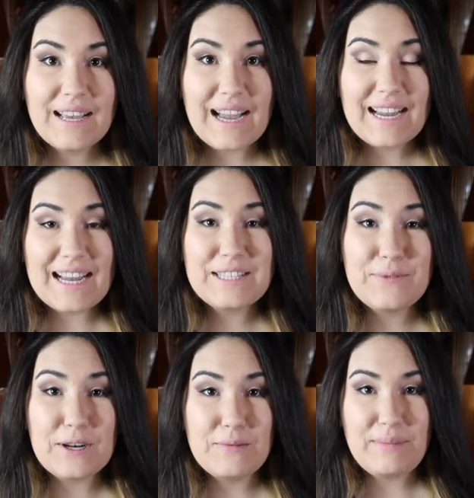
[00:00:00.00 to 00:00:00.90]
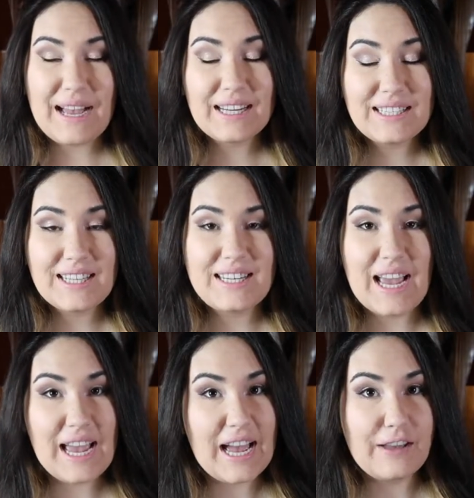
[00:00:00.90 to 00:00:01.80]
hi guys, welcome back.
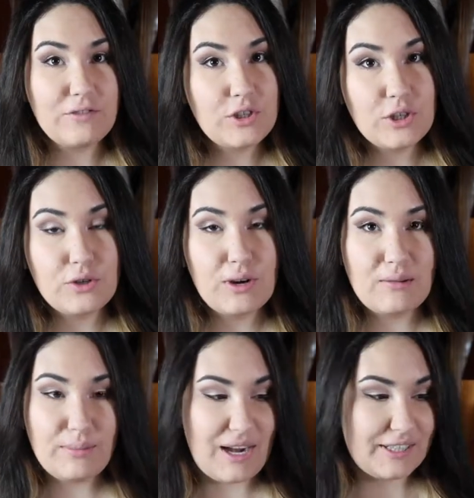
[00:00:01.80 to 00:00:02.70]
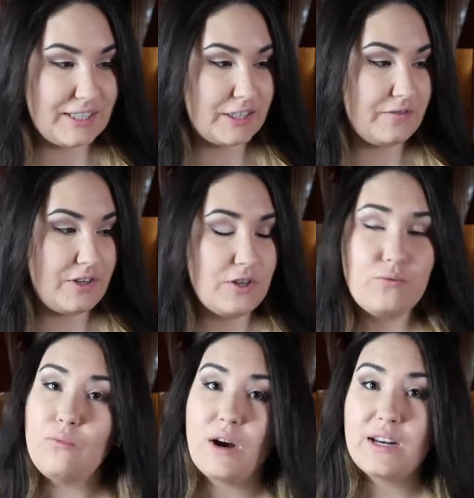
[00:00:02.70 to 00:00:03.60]
Today I have two unboxings for
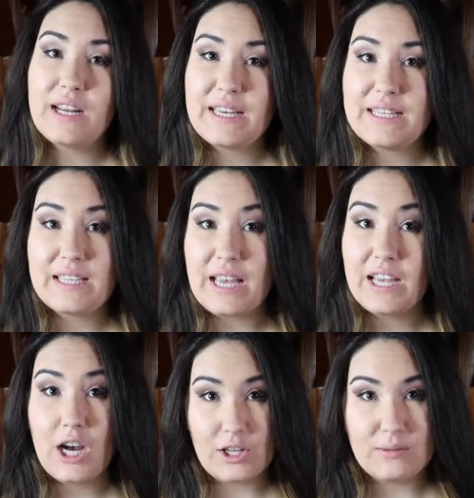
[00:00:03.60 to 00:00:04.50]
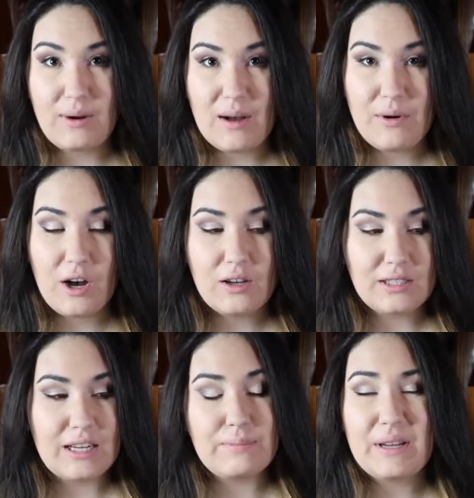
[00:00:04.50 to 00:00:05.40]
you. One is a Colourpop haul
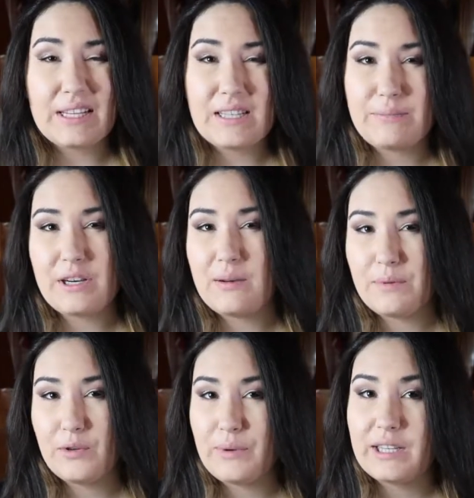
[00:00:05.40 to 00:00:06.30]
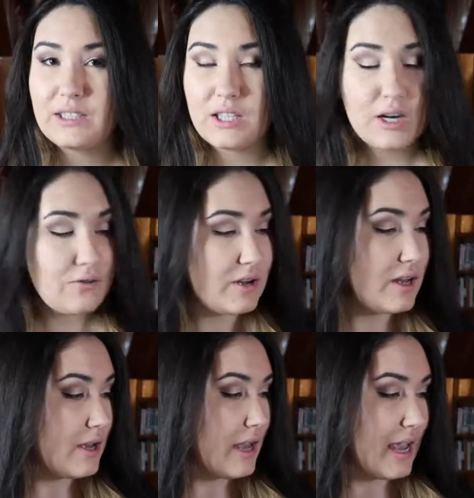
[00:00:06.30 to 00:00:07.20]
that I picked up a couple of weeks ago.
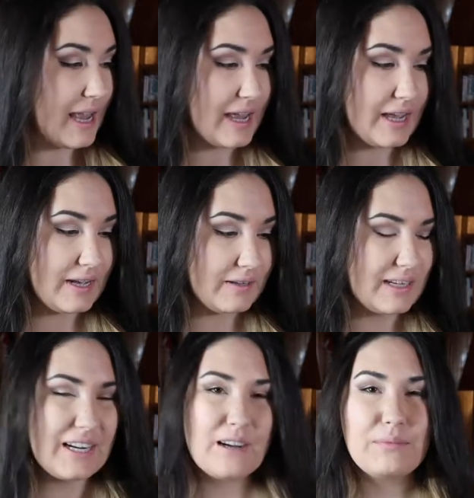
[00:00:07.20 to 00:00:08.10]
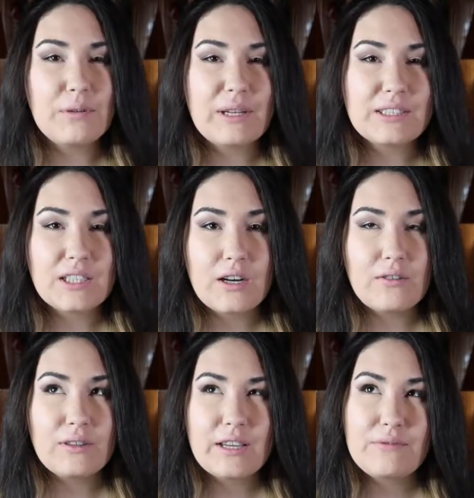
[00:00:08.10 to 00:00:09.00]
And not a couple of weeks
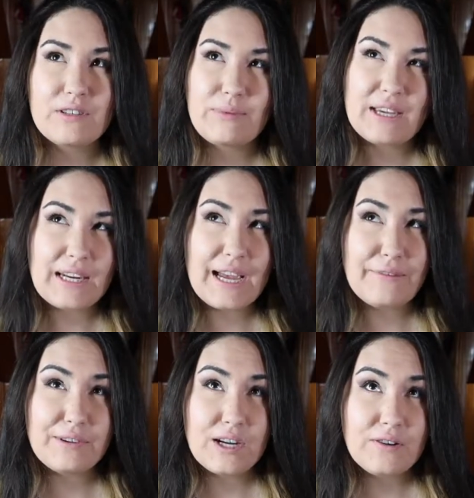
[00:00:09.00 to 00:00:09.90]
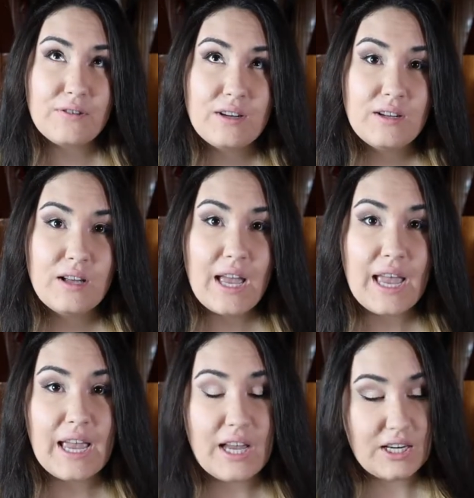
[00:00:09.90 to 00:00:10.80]
ago. I think it was a week and a half ago.
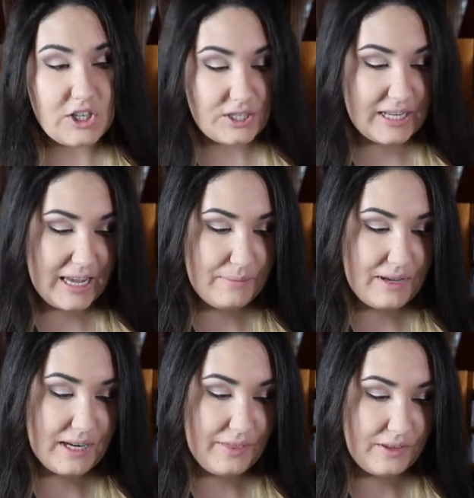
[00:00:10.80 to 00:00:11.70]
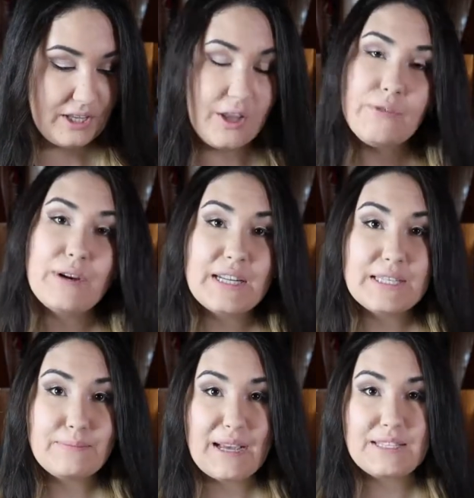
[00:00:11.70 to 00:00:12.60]
And it just came in. And then the other one
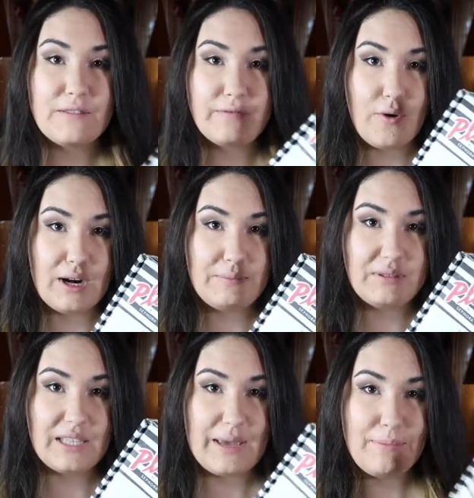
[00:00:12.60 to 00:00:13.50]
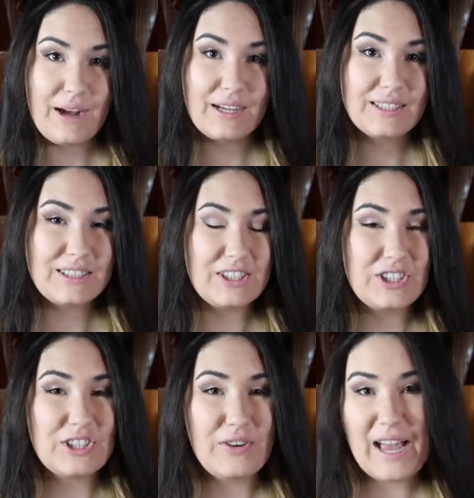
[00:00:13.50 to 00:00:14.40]
is my Sephora Play box. So we'll
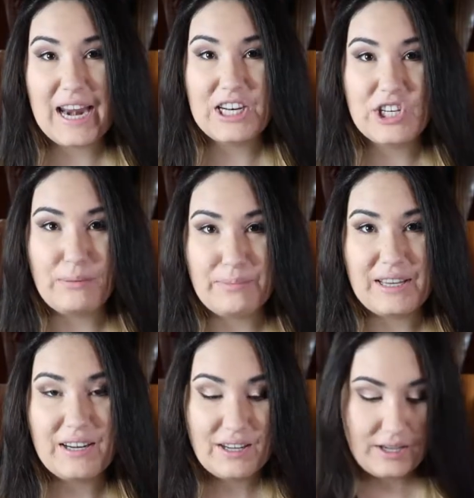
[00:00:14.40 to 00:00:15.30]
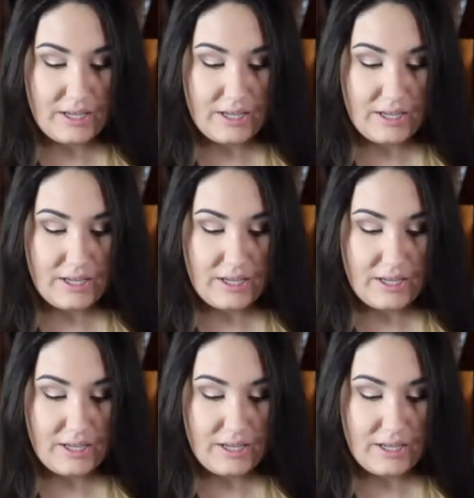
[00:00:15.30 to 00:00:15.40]
just go ahead and jump in.